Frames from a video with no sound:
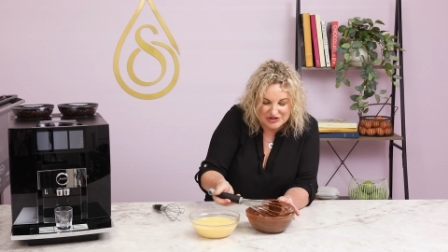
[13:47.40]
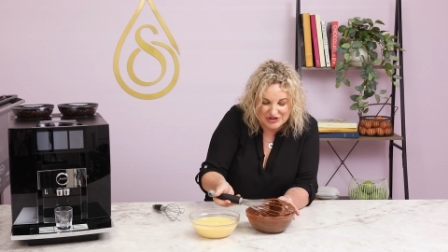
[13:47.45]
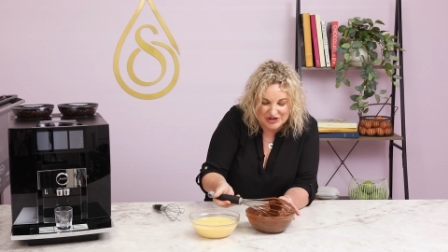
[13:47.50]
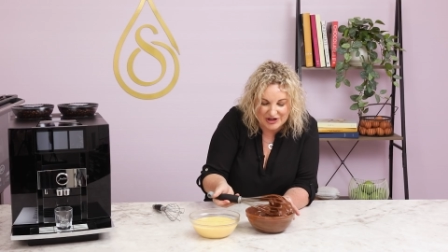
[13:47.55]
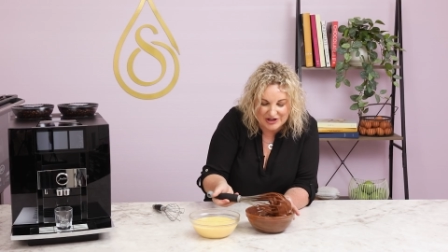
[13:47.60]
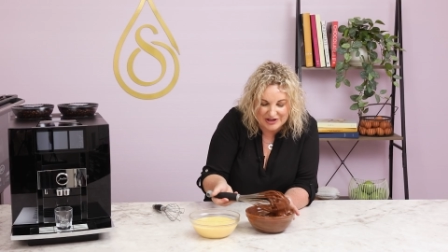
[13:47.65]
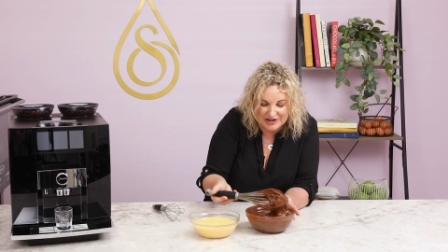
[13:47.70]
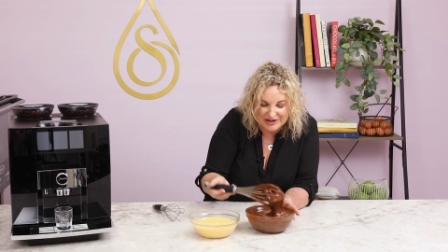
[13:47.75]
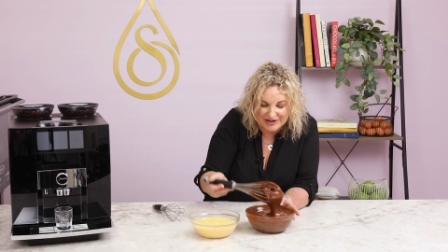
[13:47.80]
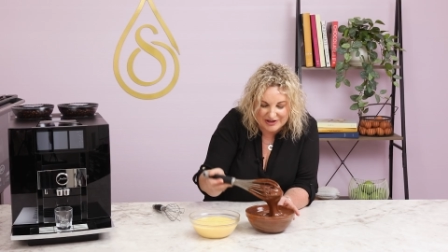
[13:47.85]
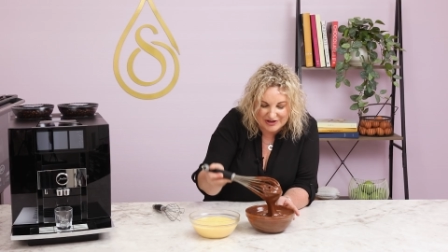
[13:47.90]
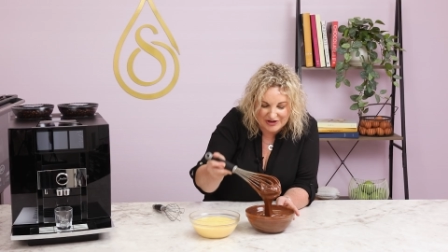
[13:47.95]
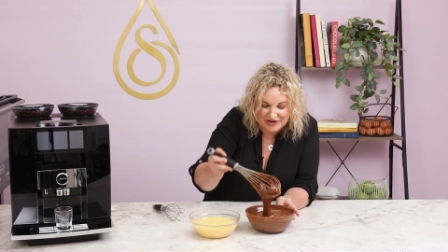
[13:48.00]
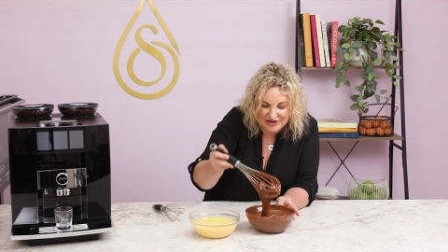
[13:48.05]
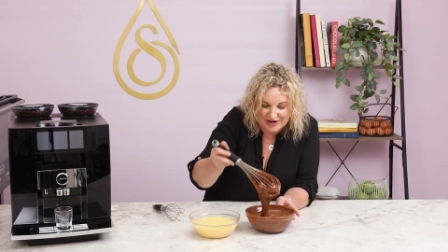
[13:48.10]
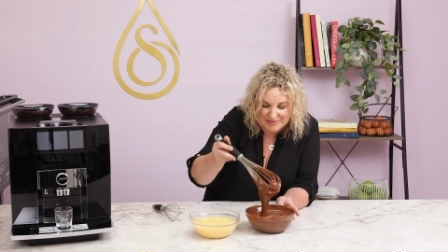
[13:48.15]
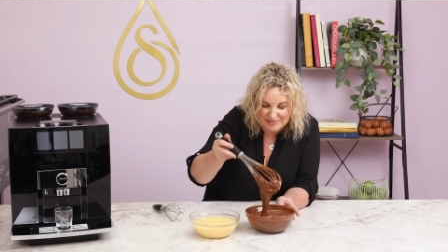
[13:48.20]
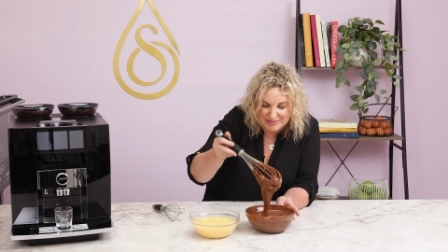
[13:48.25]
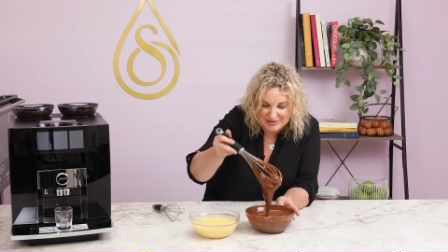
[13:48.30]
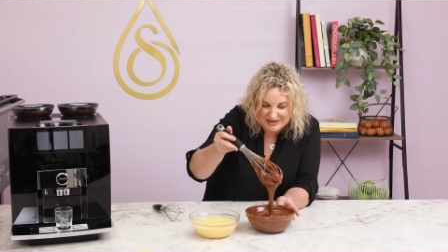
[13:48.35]
Chocolate
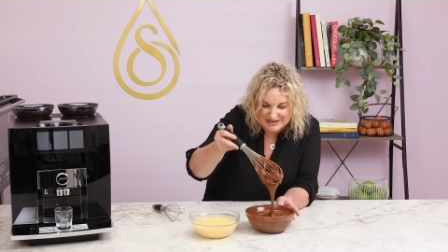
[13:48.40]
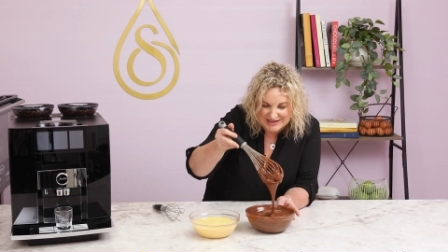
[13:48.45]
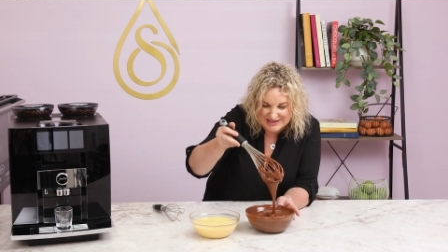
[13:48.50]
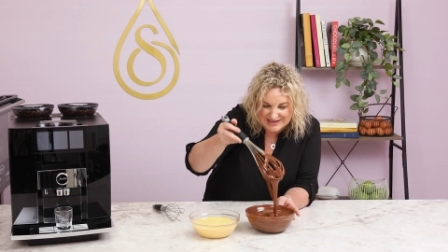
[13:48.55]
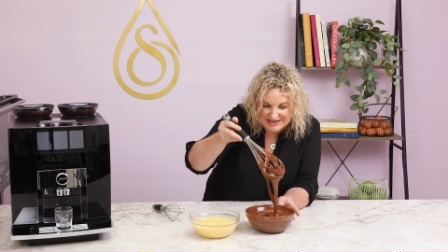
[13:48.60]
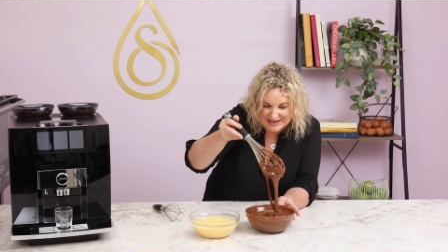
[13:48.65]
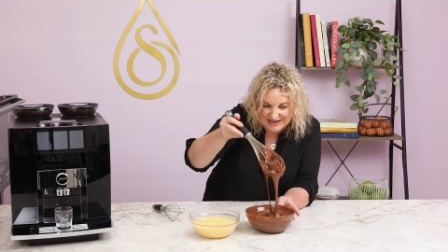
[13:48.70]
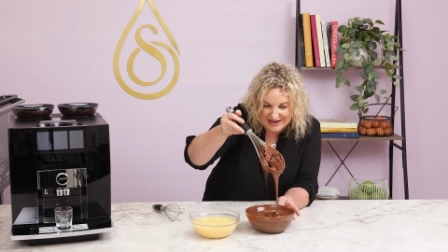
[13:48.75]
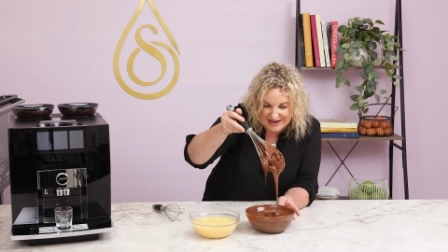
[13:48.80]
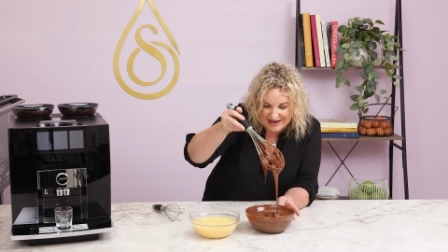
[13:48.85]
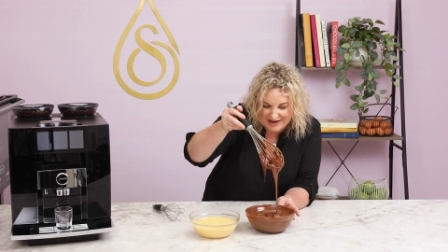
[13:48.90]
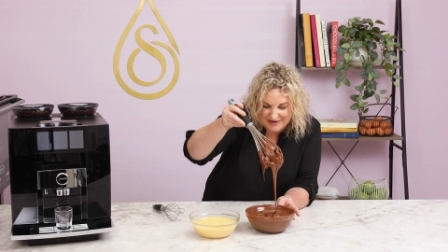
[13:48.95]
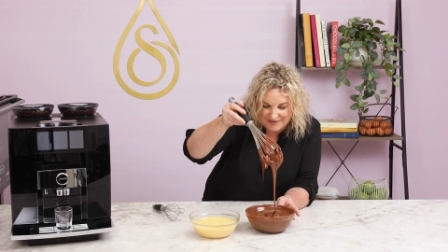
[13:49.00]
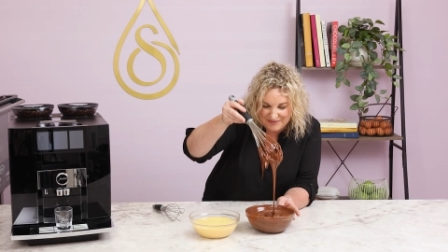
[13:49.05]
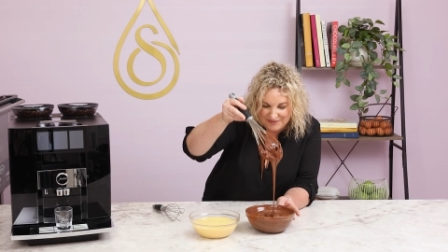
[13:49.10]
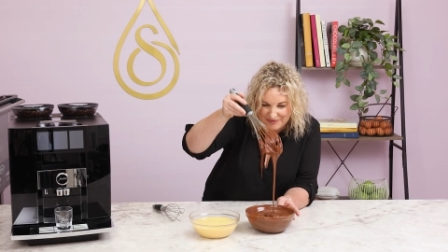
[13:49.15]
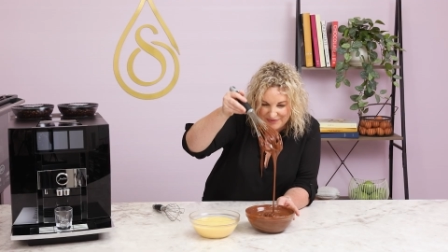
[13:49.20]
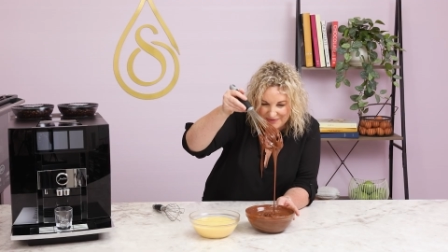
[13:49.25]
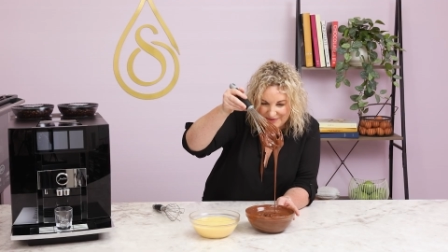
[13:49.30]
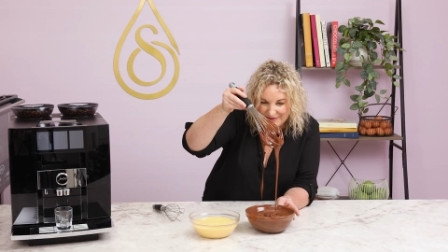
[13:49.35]
crème pâtissière,
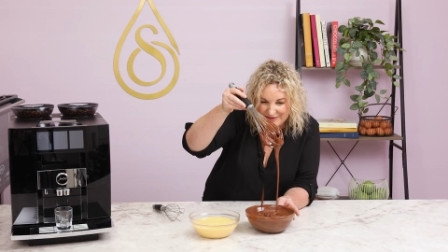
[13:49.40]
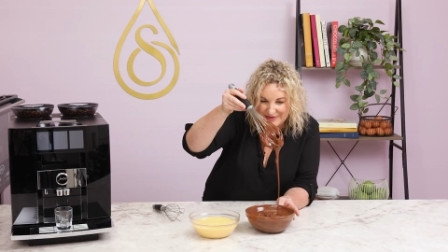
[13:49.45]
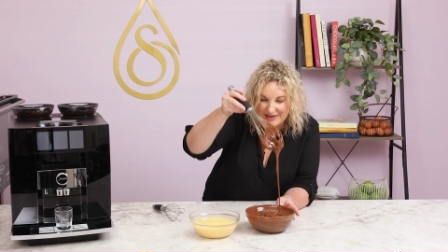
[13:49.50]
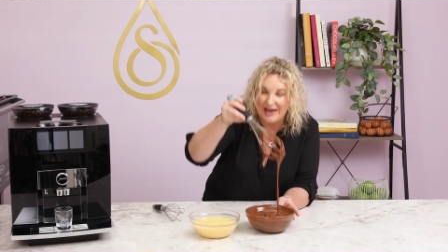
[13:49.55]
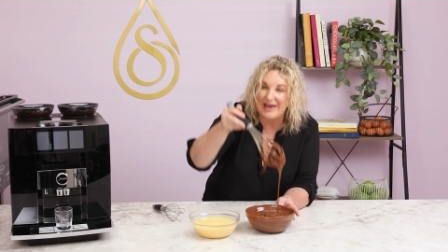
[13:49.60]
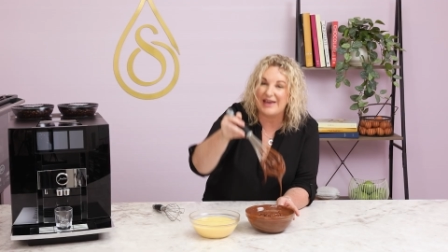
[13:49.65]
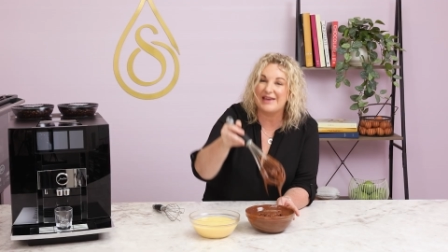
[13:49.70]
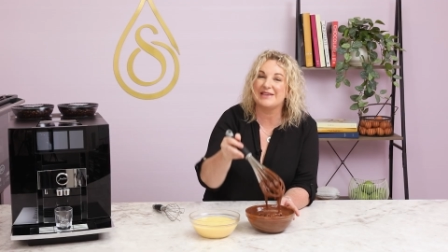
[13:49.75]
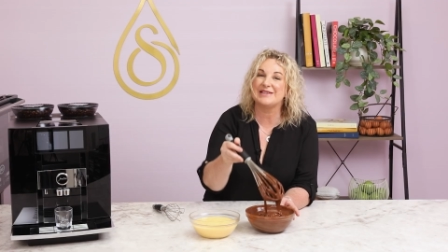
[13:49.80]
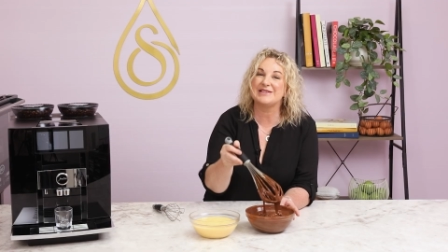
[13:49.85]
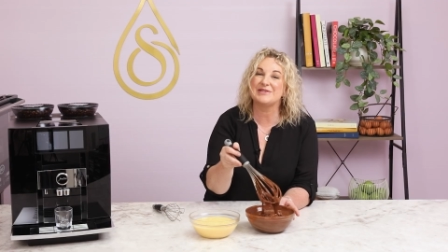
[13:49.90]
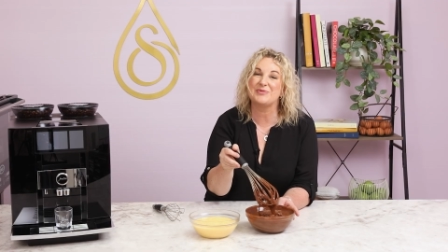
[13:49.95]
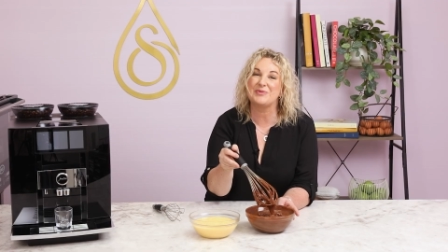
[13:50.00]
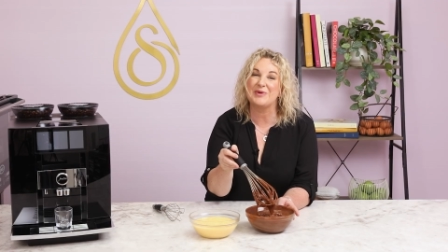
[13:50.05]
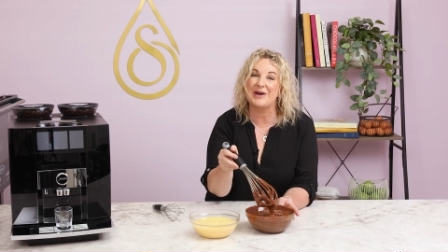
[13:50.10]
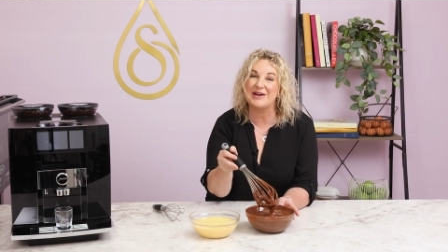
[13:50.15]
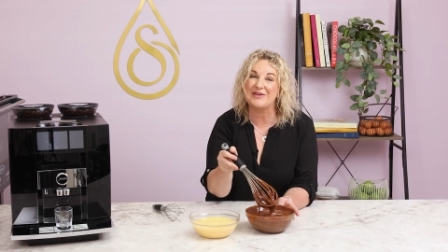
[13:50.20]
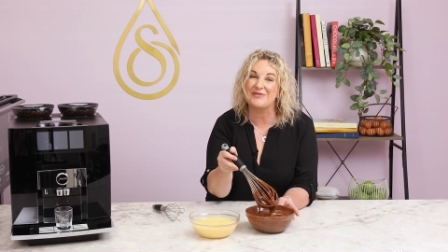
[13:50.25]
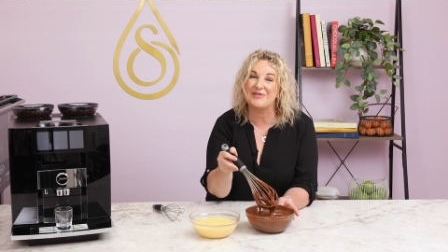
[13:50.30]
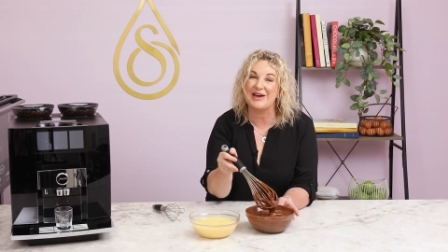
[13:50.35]
that is
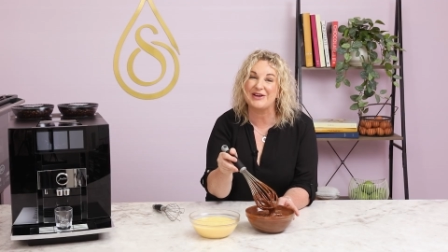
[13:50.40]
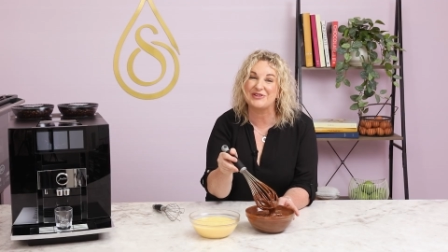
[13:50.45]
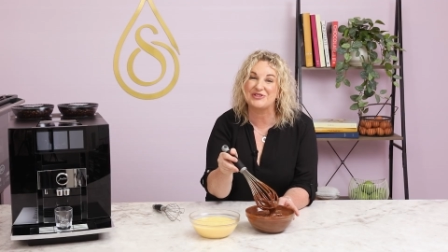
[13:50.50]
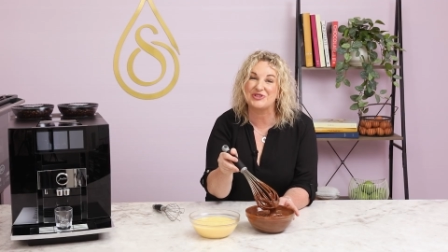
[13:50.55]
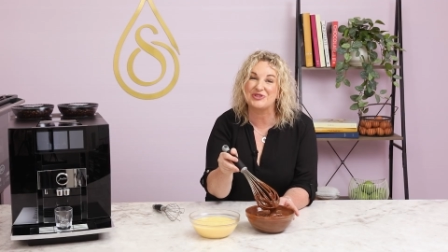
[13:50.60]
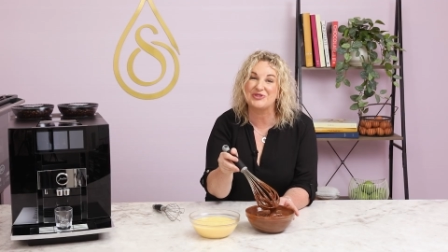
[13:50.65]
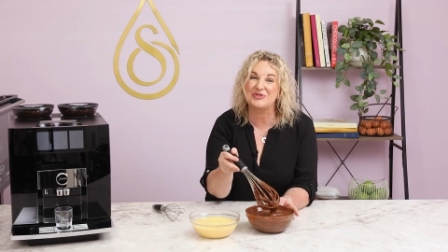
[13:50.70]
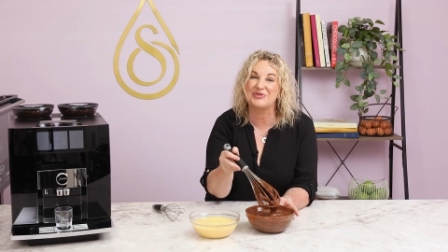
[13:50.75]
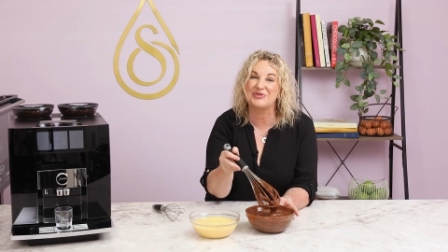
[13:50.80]
one of our two